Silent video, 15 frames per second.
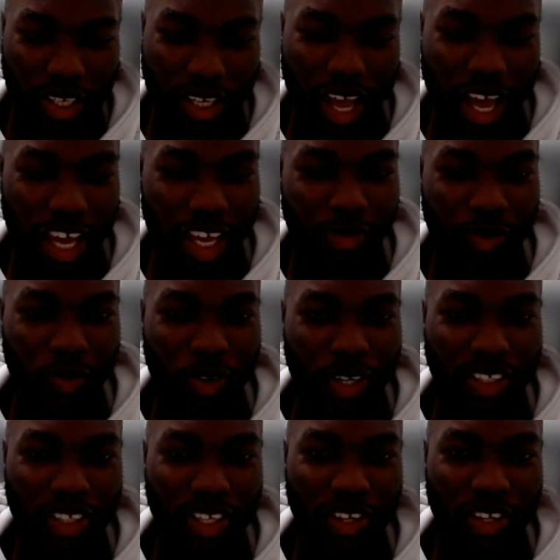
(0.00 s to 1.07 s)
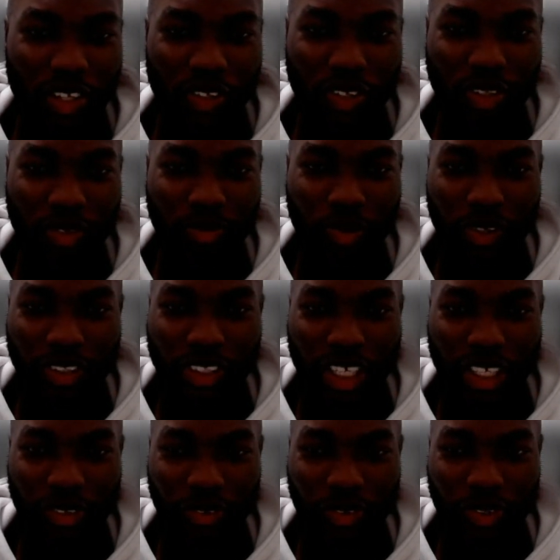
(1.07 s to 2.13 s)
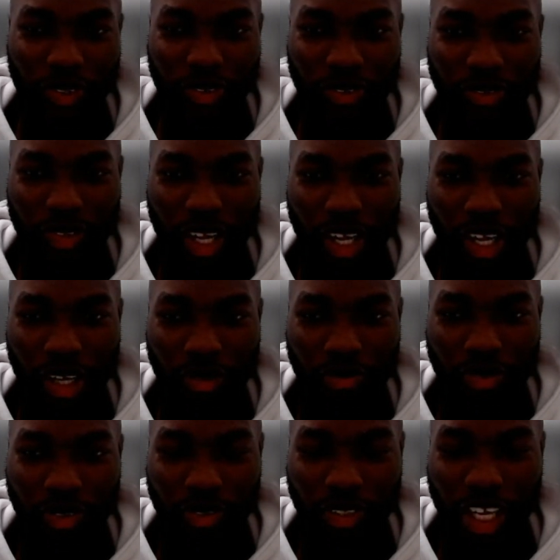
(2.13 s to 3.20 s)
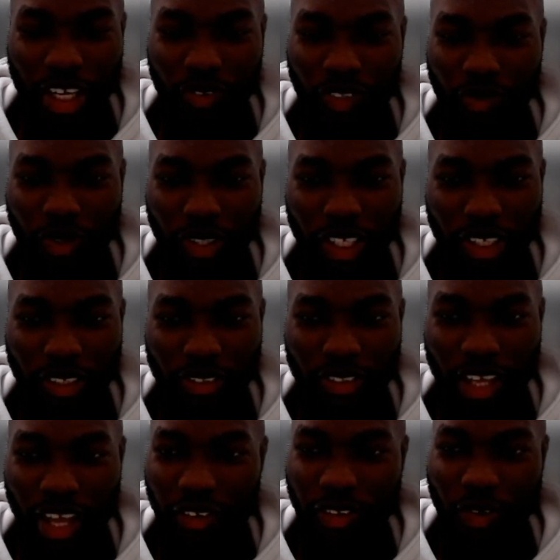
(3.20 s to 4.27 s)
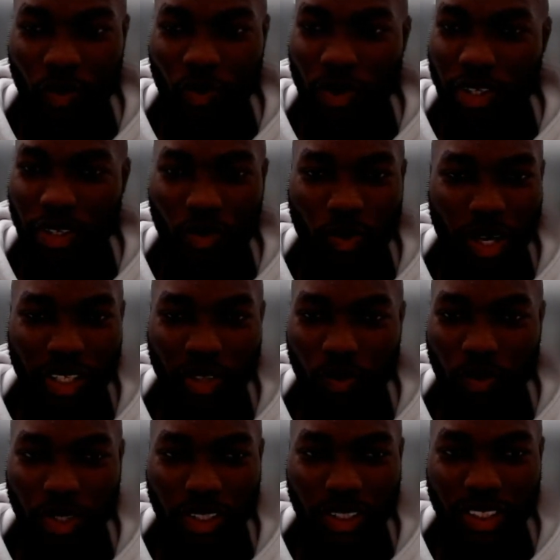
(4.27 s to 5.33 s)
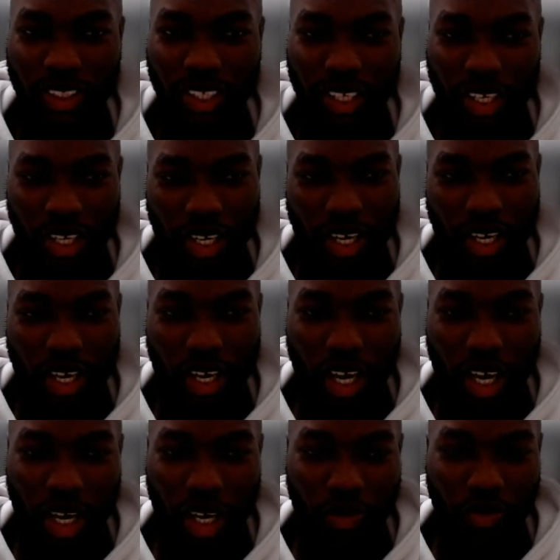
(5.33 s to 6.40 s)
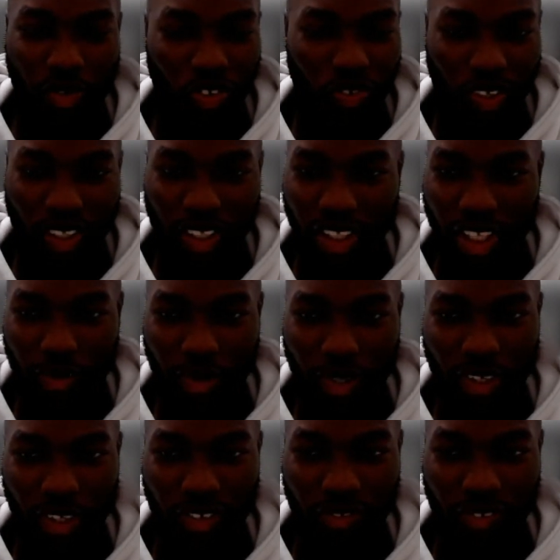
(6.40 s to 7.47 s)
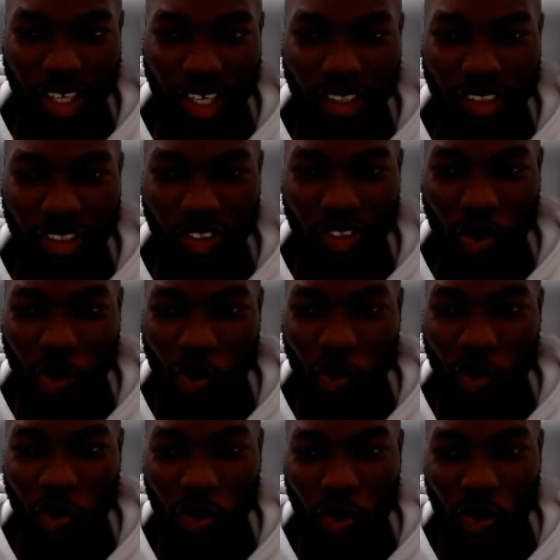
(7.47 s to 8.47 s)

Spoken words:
I've been working a lot on multilingual language models, how they work, why they work, pre-training them and all of that. So